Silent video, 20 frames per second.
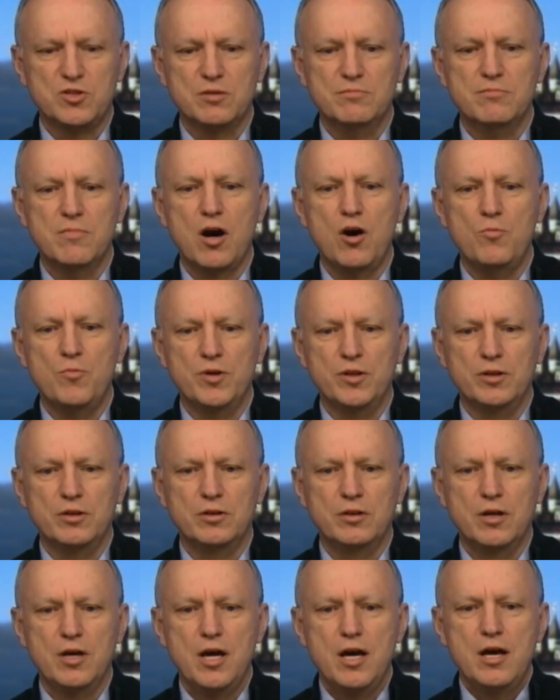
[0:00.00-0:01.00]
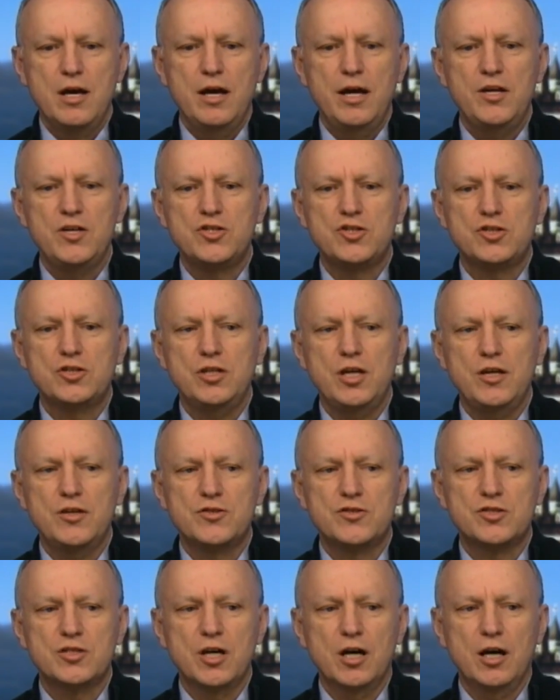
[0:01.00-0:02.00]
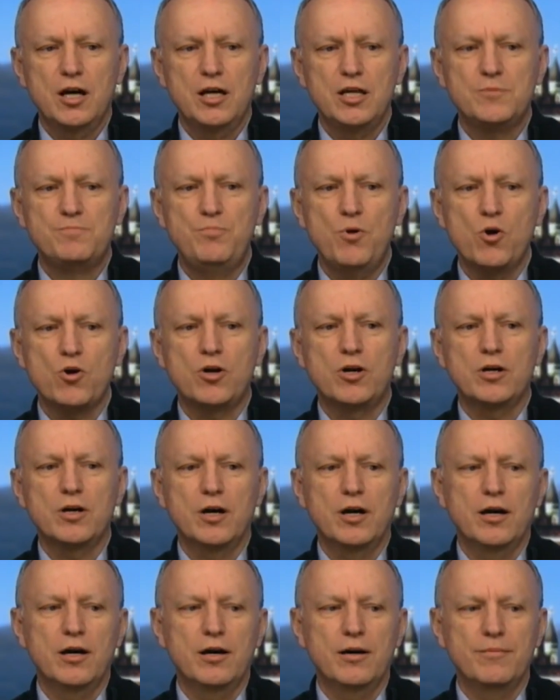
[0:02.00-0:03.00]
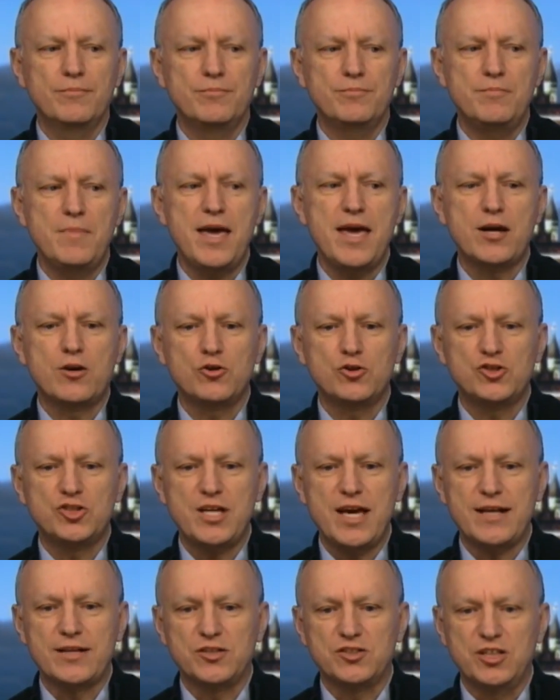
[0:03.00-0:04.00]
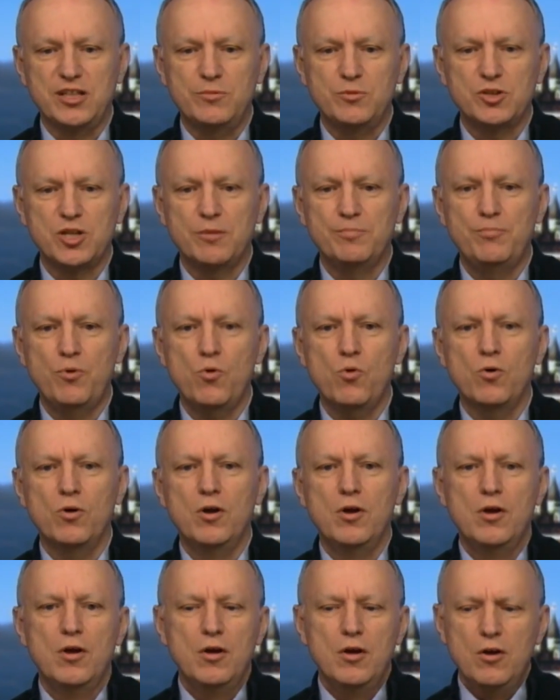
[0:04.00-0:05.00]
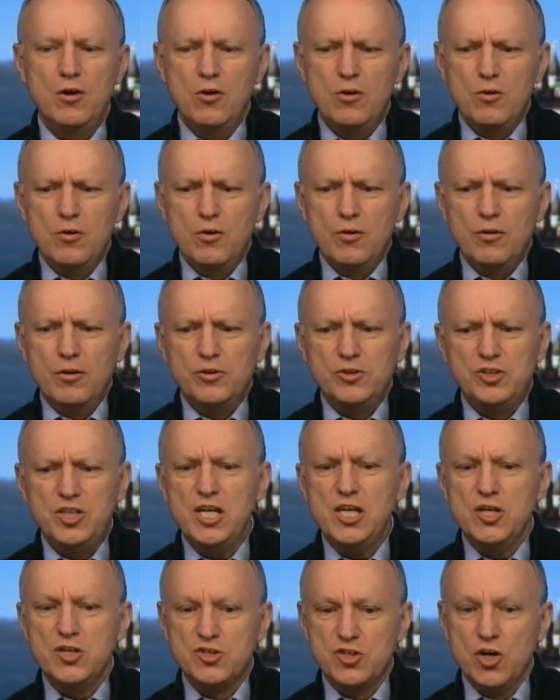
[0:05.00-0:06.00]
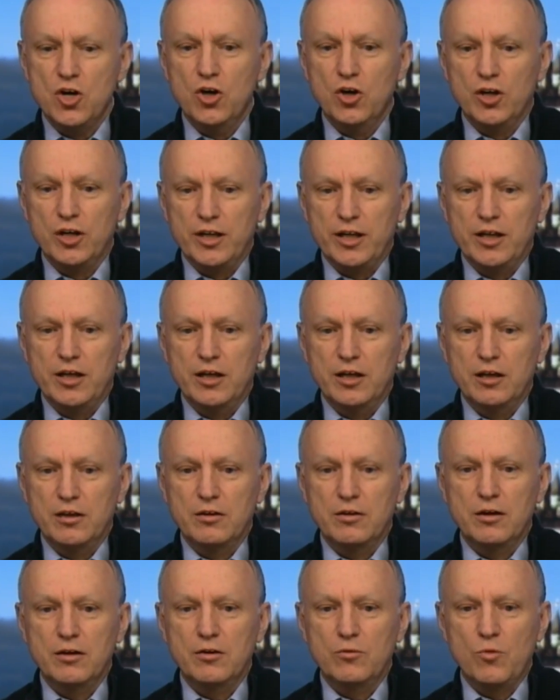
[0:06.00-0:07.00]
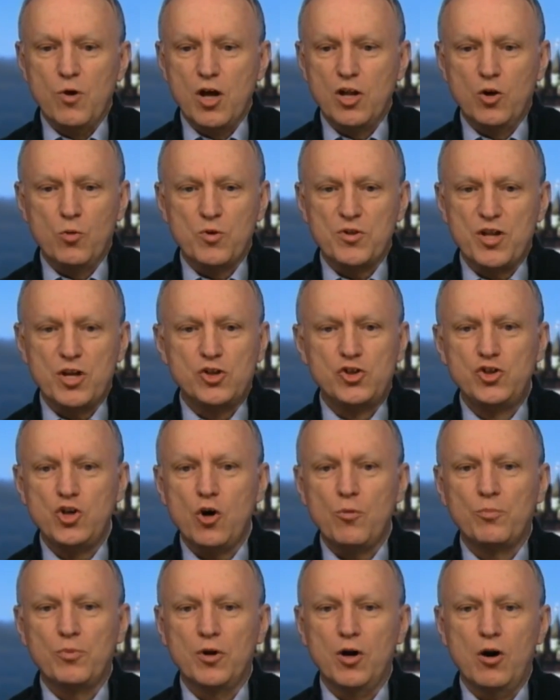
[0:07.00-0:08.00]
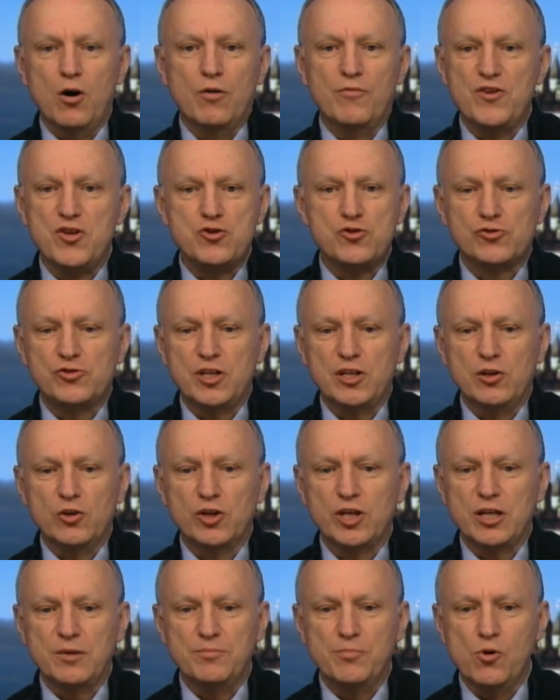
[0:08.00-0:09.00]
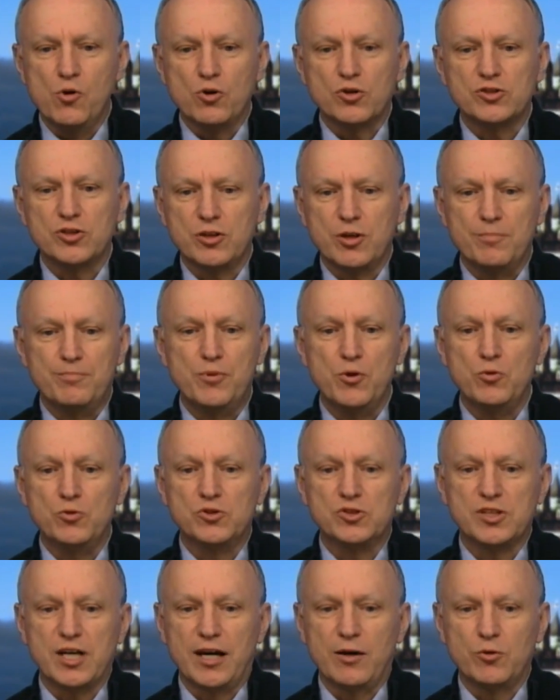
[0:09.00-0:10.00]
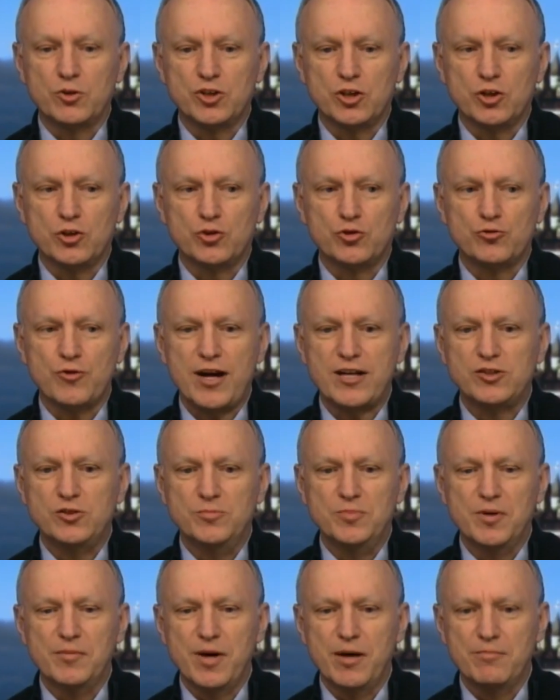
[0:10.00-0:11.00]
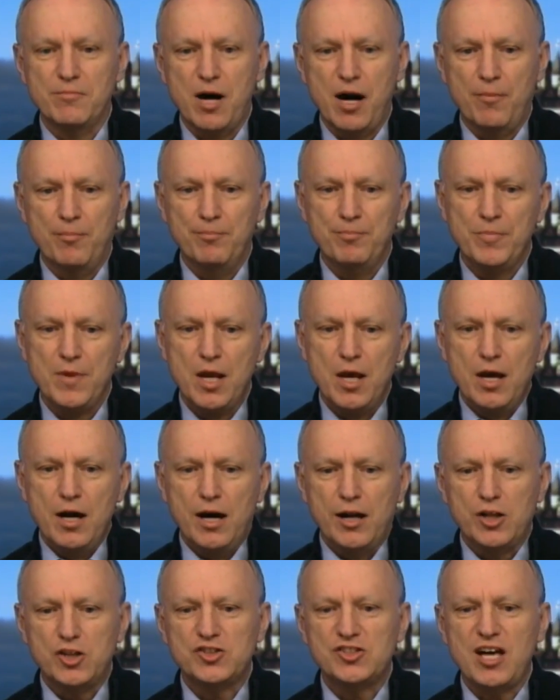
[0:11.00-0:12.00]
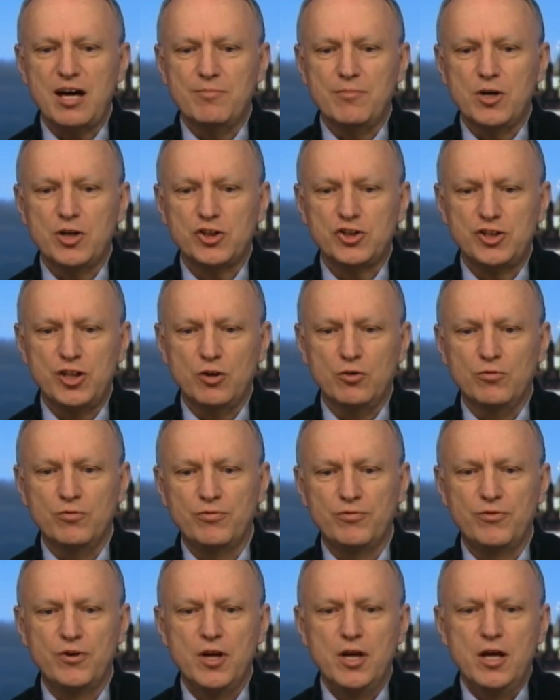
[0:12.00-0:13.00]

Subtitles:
moment. his book, Mere Christianity, which I bought years earlier, along with a job lot of interesting looking books at a boot sale, which I got dragged to by my mum, and it sat on my shelf.